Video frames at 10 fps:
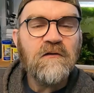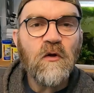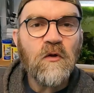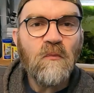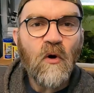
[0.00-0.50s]

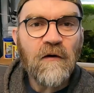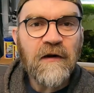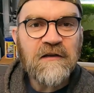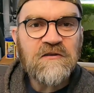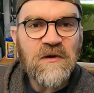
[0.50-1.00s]
Good
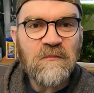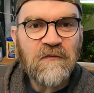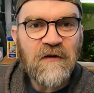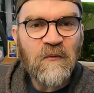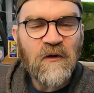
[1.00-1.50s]
morning, Shrimp
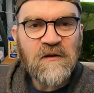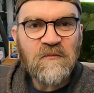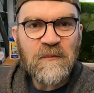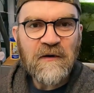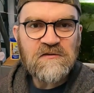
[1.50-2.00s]
Farm. Welcome
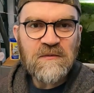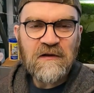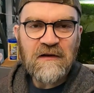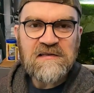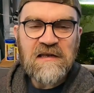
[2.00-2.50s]
to Mark Shrimp
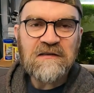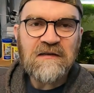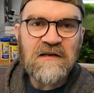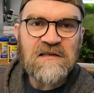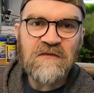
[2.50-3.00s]
Tanks. In
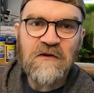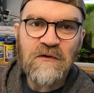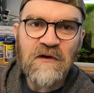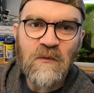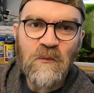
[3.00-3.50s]
today's
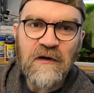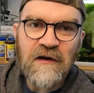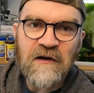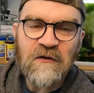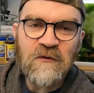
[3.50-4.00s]
video, right, we
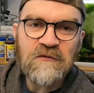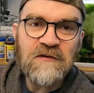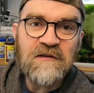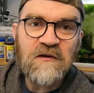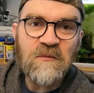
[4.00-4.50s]
are going
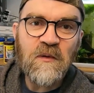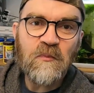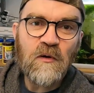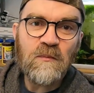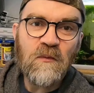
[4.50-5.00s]
to deal with a
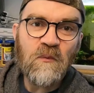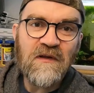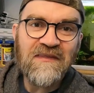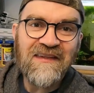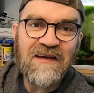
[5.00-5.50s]
problem
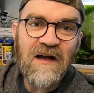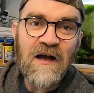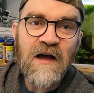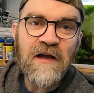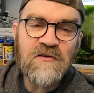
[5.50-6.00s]
with a
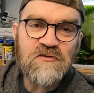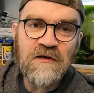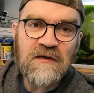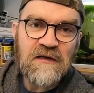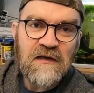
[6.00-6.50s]

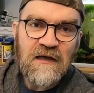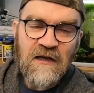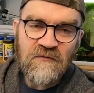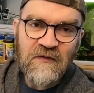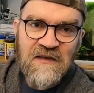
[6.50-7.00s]
Hydra
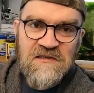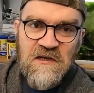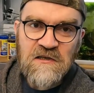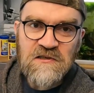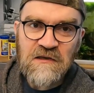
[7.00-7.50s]

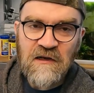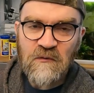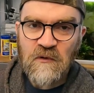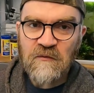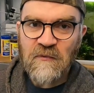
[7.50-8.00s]
infestation
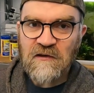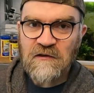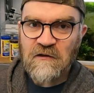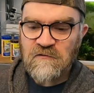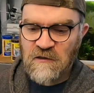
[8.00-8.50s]
in one of my
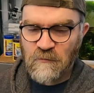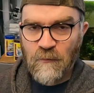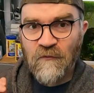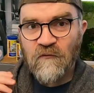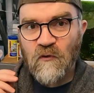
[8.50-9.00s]
tanks. Right?
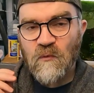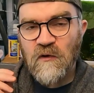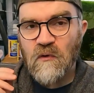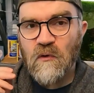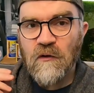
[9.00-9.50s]
But before we
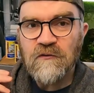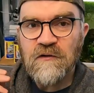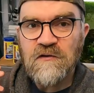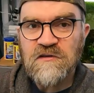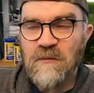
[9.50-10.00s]
go on to
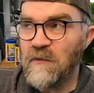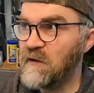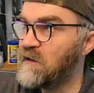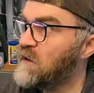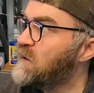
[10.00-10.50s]
the
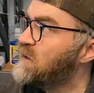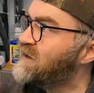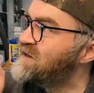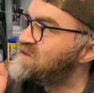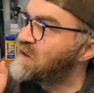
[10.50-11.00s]
treatment,
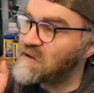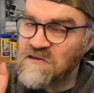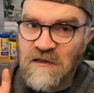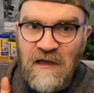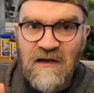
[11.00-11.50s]
let's
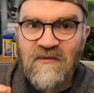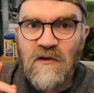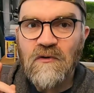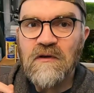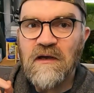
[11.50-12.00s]
actually have a
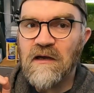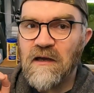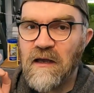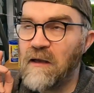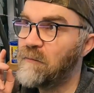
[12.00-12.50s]
look at
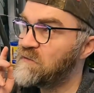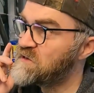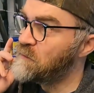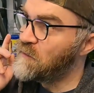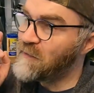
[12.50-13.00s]

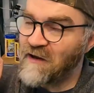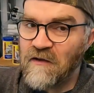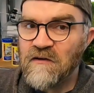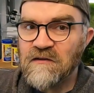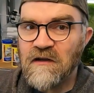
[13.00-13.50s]
some of my
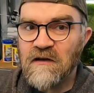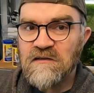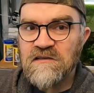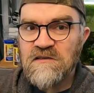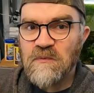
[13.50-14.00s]
other
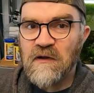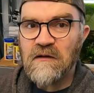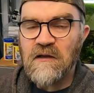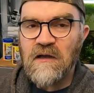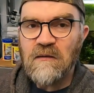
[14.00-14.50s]
tanks as
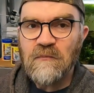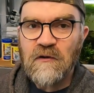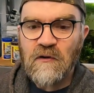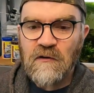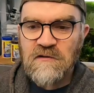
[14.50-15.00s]
well,
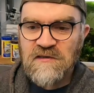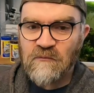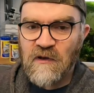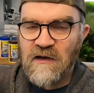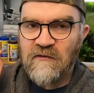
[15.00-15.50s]
because if
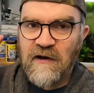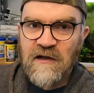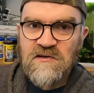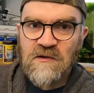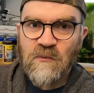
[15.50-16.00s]
we have
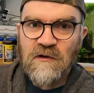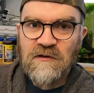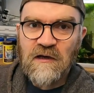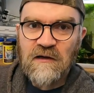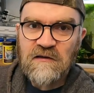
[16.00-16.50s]
Hydra in one
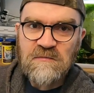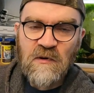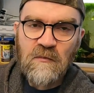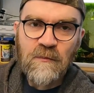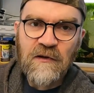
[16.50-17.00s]
tank, there's
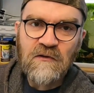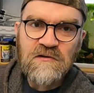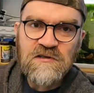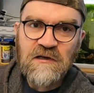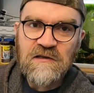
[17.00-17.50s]
probably a
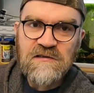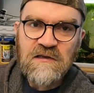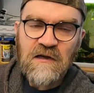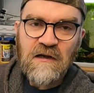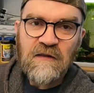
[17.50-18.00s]
good chance
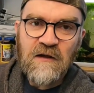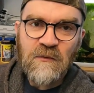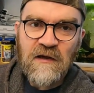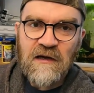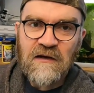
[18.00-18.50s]
that
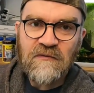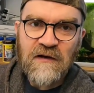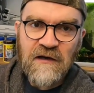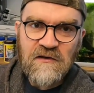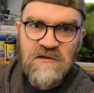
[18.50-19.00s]
we have
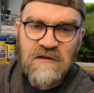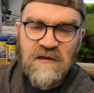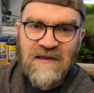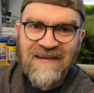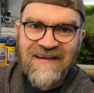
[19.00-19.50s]
Hydra
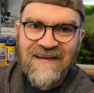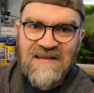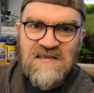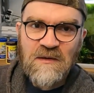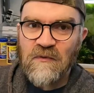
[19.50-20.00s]
in
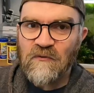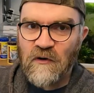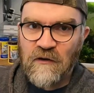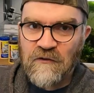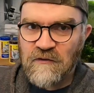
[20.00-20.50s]
some of our
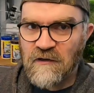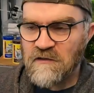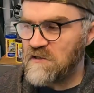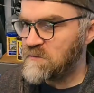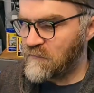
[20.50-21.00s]
other
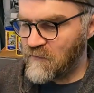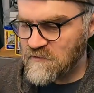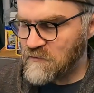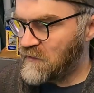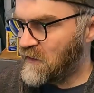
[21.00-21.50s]
tanks as well. Right?
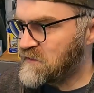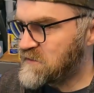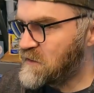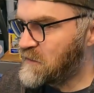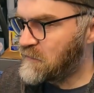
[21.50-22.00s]
So
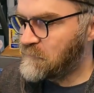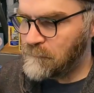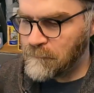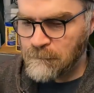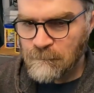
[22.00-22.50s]
let's
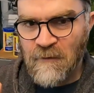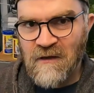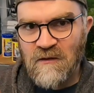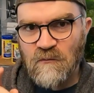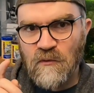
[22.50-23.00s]

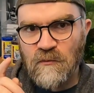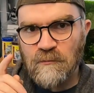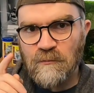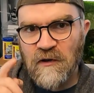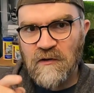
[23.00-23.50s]
we'll
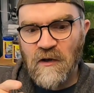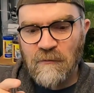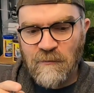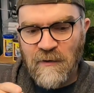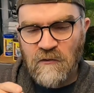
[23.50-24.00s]
break out
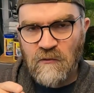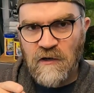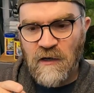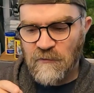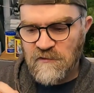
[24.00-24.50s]
of the macro
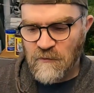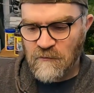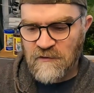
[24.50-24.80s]
camera as well.